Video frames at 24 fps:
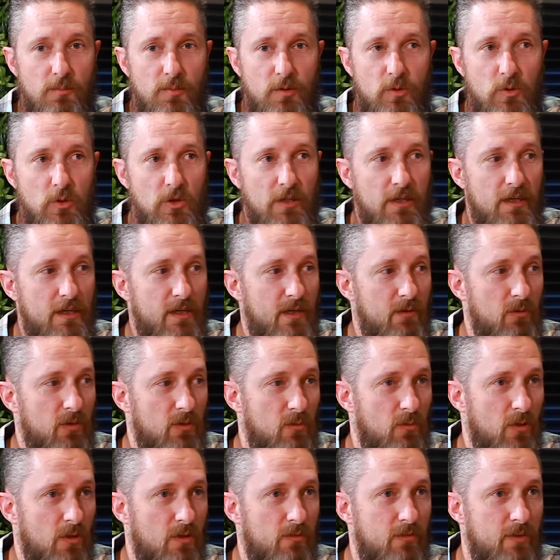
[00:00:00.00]
pool guy with
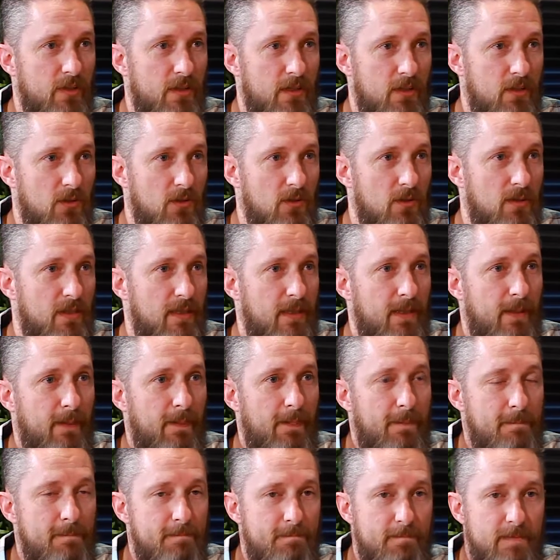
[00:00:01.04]
one vehicle,
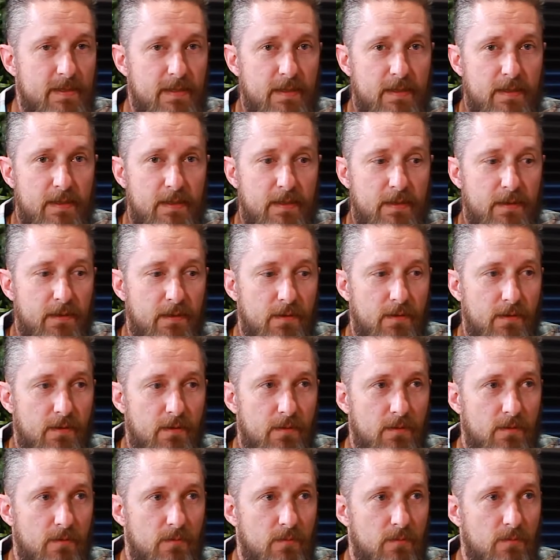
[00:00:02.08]

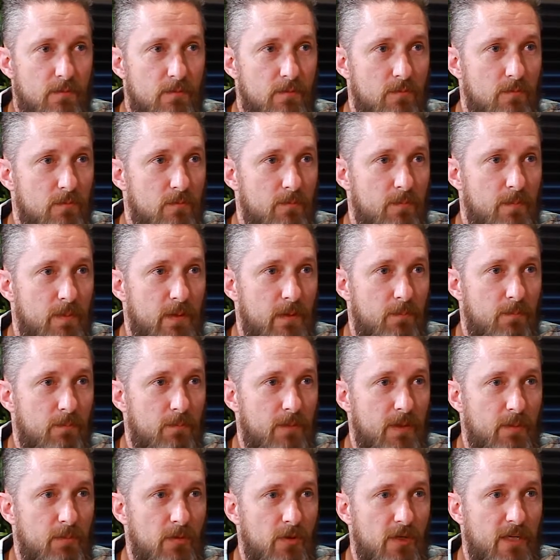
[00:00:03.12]
and pe-
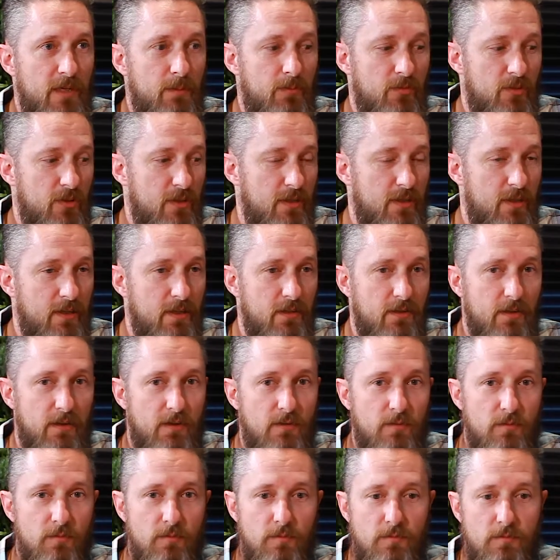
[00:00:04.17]
people keep seeing it,
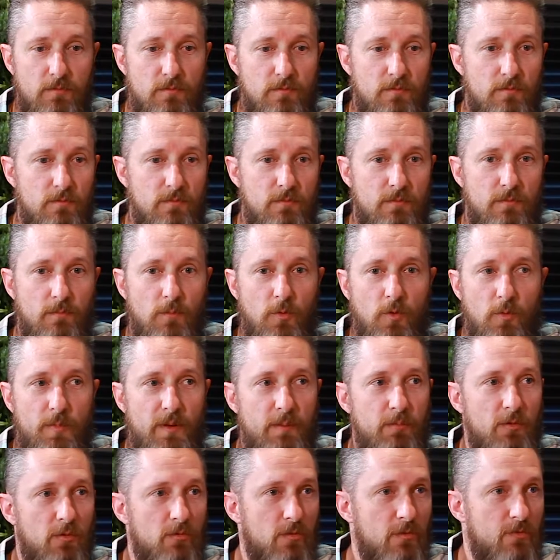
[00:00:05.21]
and more
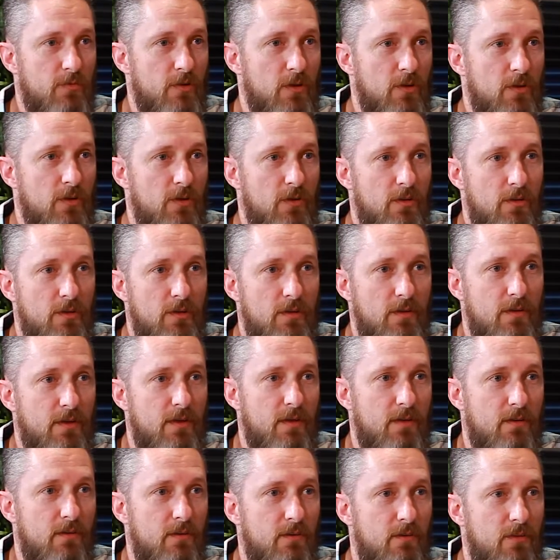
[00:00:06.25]
people refer,
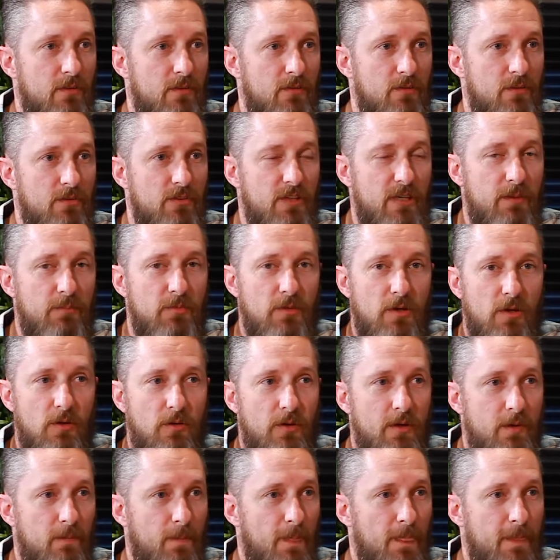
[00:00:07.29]
and it just keeps
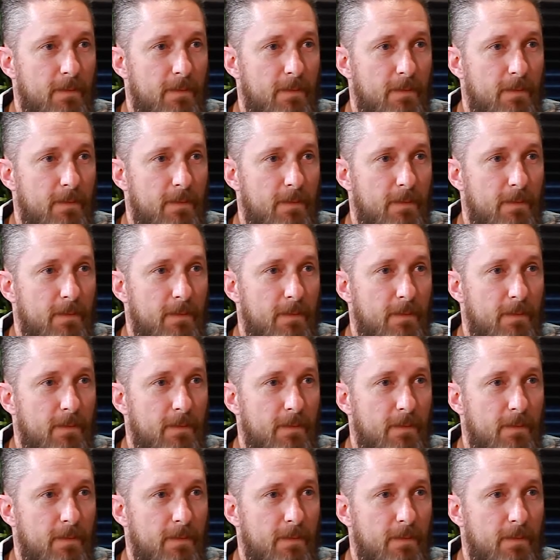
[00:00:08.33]
going.